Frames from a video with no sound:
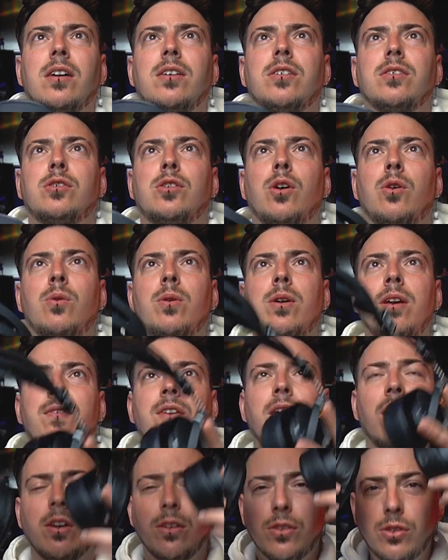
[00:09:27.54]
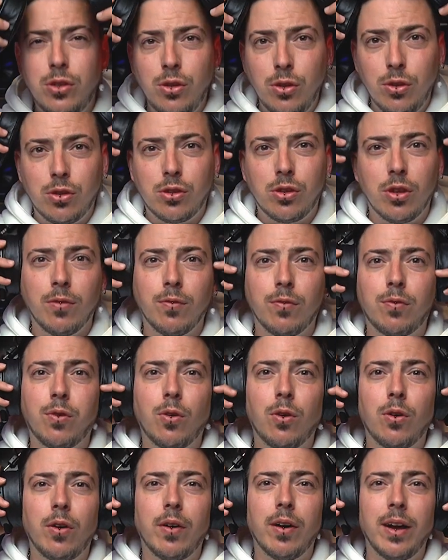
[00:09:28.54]
so if you're going to use them
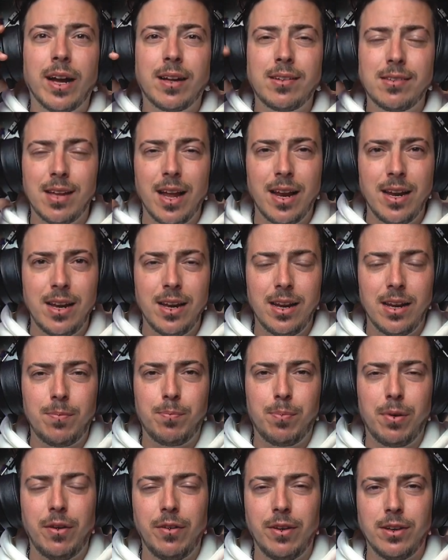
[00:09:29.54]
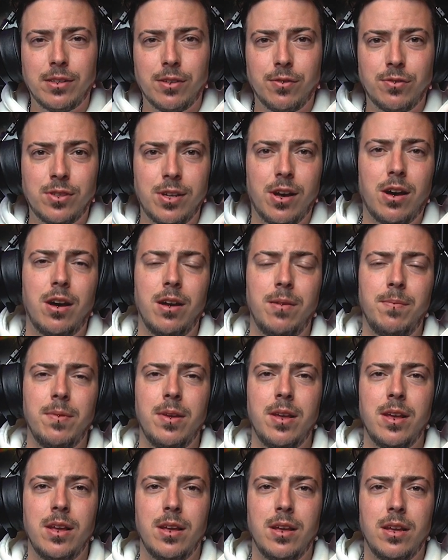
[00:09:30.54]
for extended periods of time,
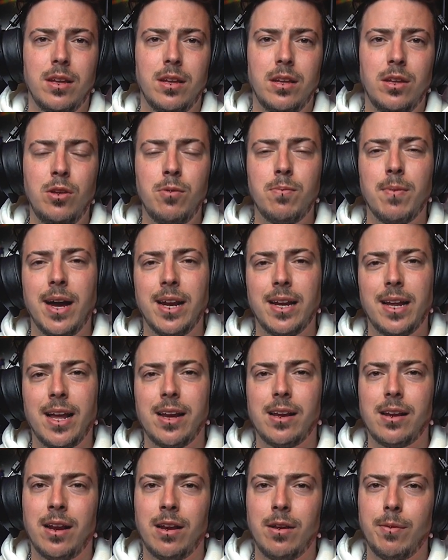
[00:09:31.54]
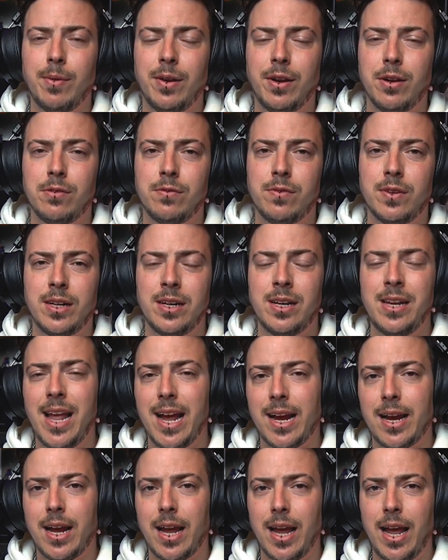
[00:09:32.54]
you might get a little bit of a
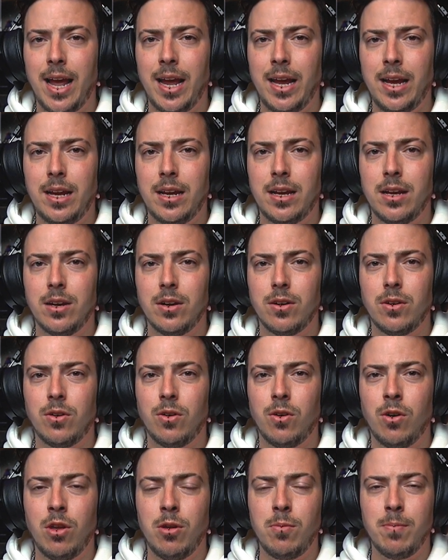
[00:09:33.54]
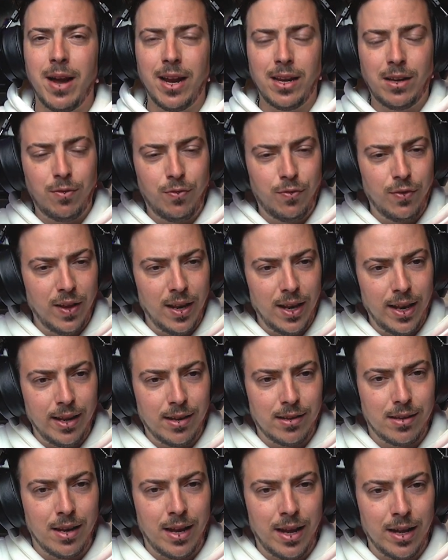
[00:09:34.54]
neck ache, or you might feel
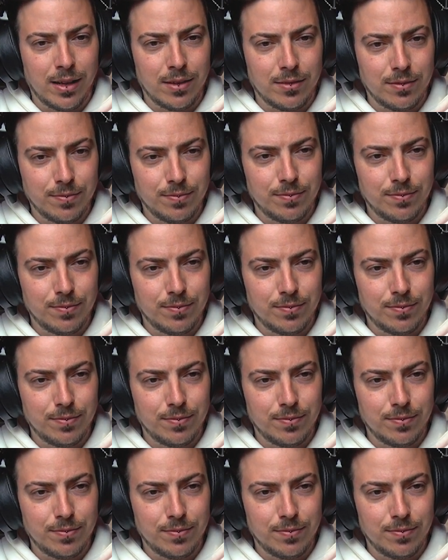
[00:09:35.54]
it like,